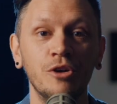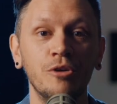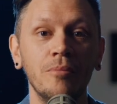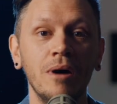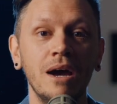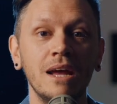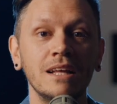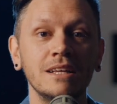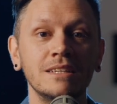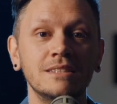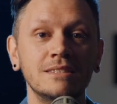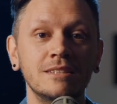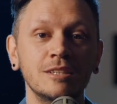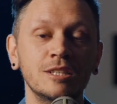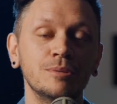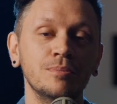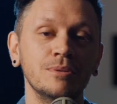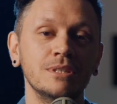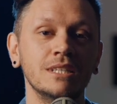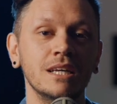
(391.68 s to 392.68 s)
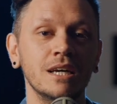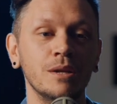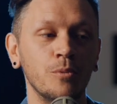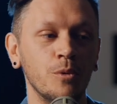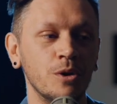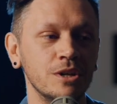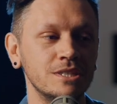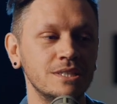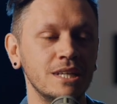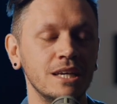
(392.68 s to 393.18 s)
the remaining 6%
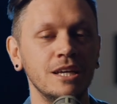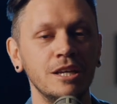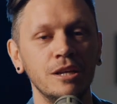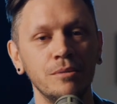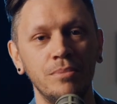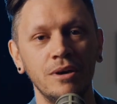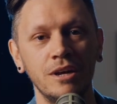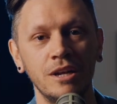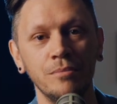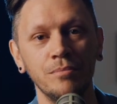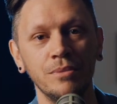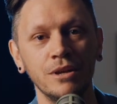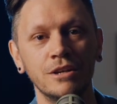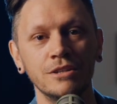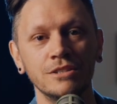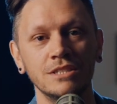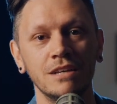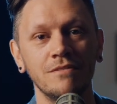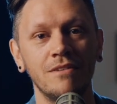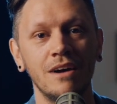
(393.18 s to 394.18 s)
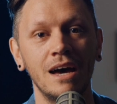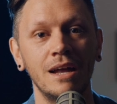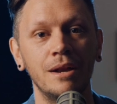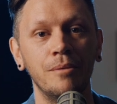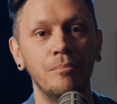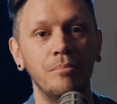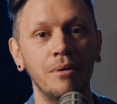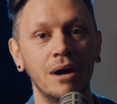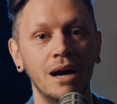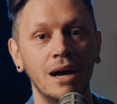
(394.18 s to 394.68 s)
want to stay independent because they've had a
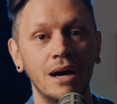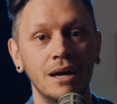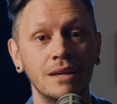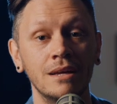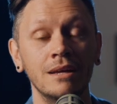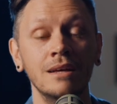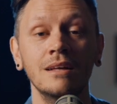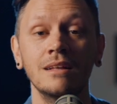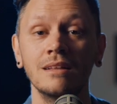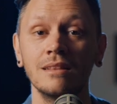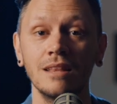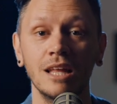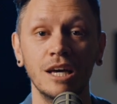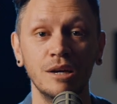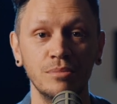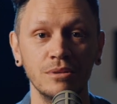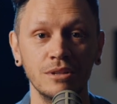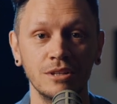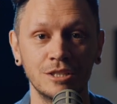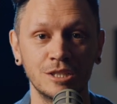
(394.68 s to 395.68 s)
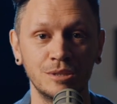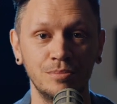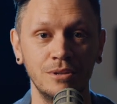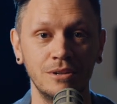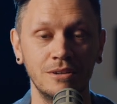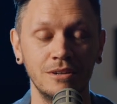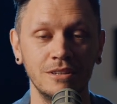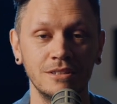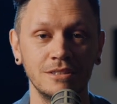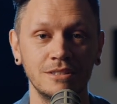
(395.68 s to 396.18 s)
bad label
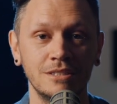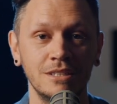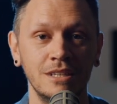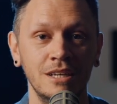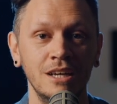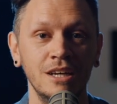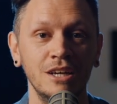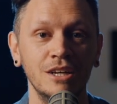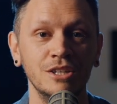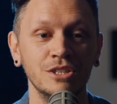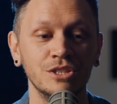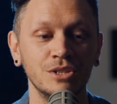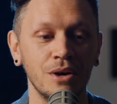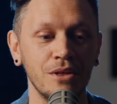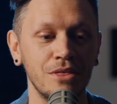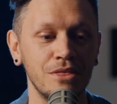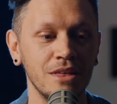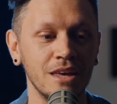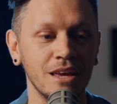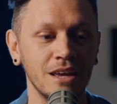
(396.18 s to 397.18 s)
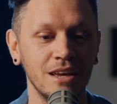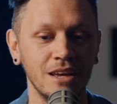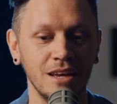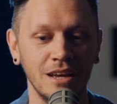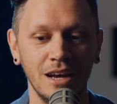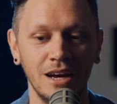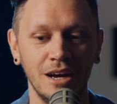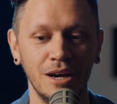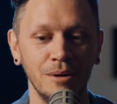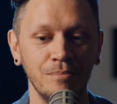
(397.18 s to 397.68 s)
experience. So I think
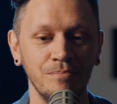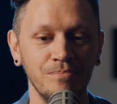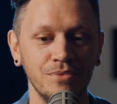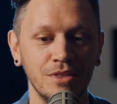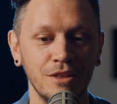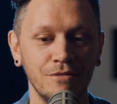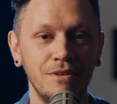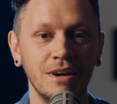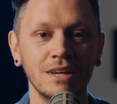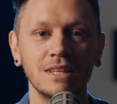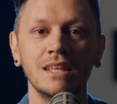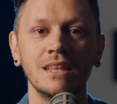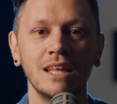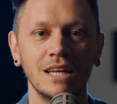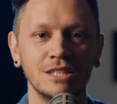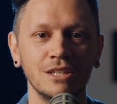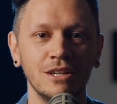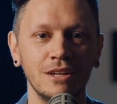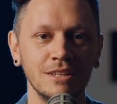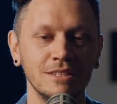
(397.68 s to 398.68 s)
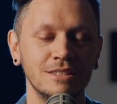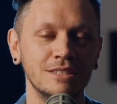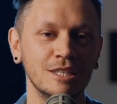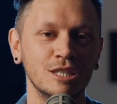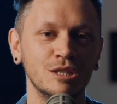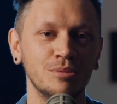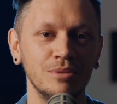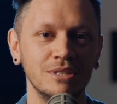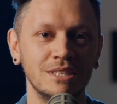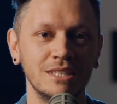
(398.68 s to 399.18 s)
the fact that that's only
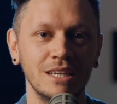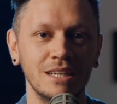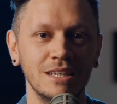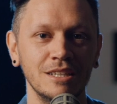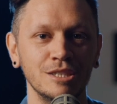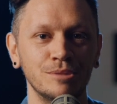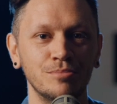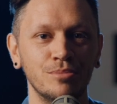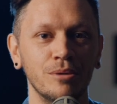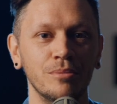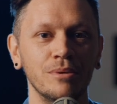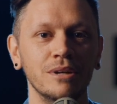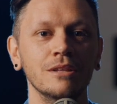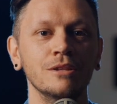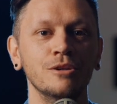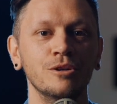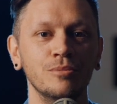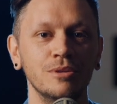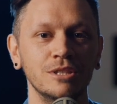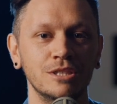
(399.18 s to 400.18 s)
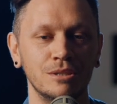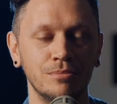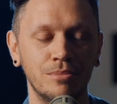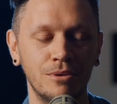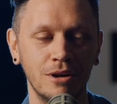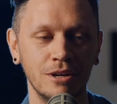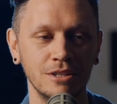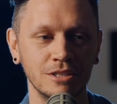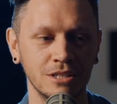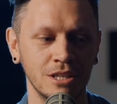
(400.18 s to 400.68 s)
6% is probably a little bit
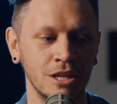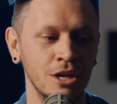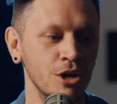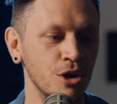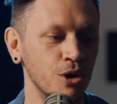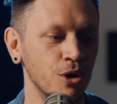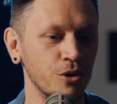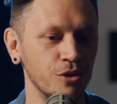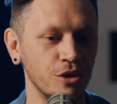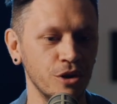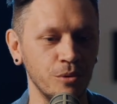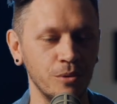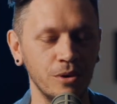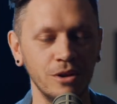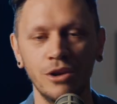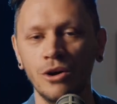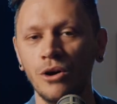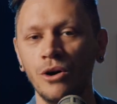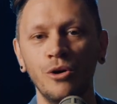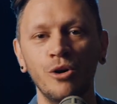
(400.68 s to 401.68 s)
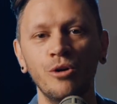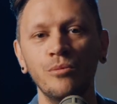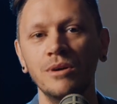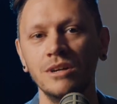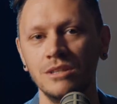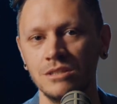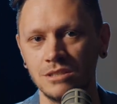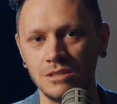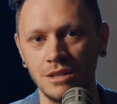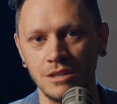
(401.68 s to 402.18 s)
surprising, although we're not all
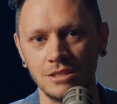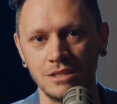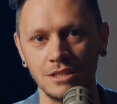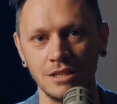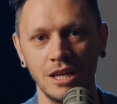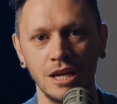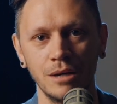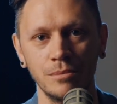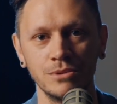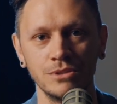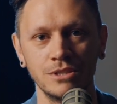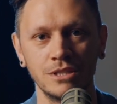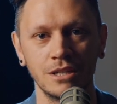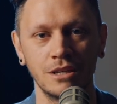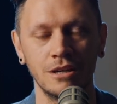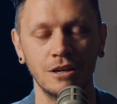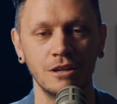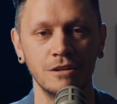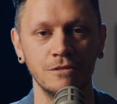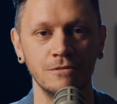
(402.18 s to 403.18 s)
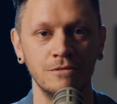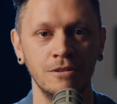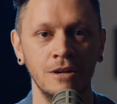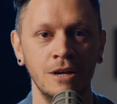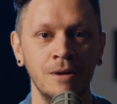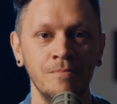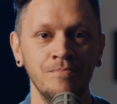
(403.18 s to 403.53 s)
being signed to labels to kind of